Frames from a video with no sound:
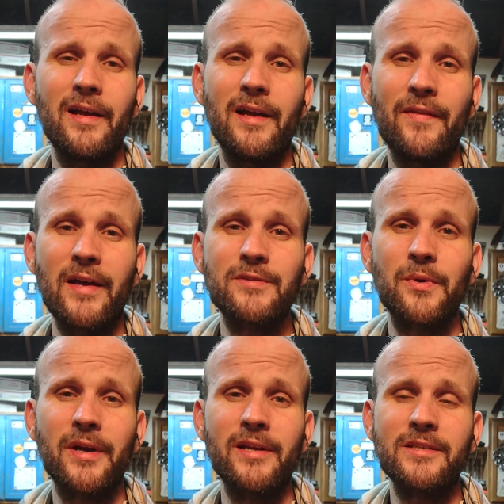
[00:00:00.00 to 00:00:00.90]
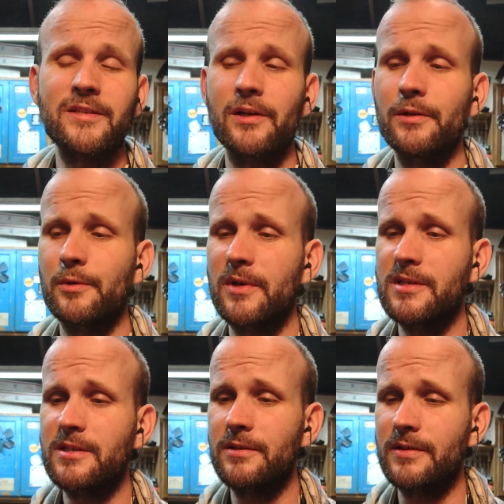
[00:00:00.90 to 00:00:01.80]
And that's what I install in my
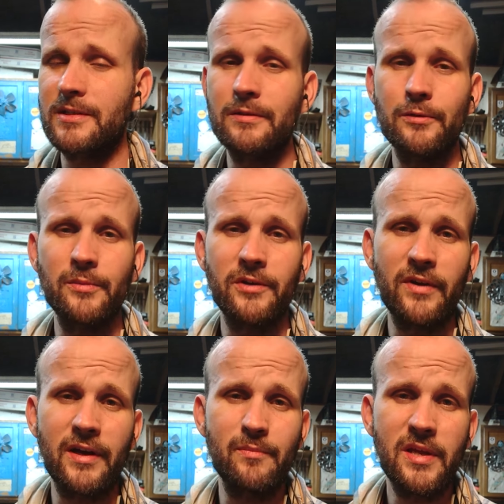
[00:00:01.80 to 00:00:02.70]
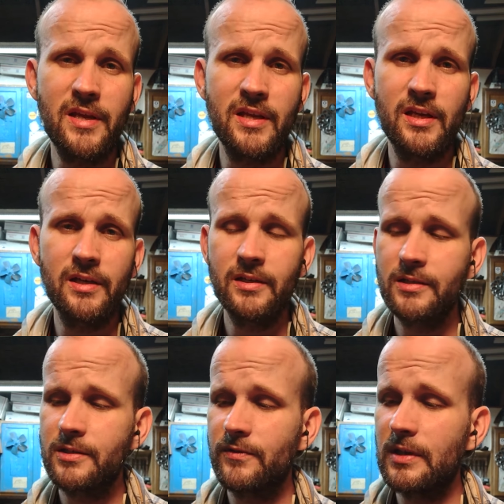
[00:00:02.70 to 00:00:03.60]
steel. It's a little bit of IP.
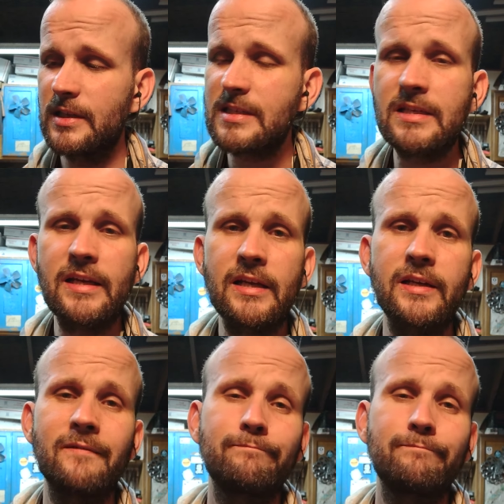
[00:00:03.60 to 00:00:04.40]
You're listening.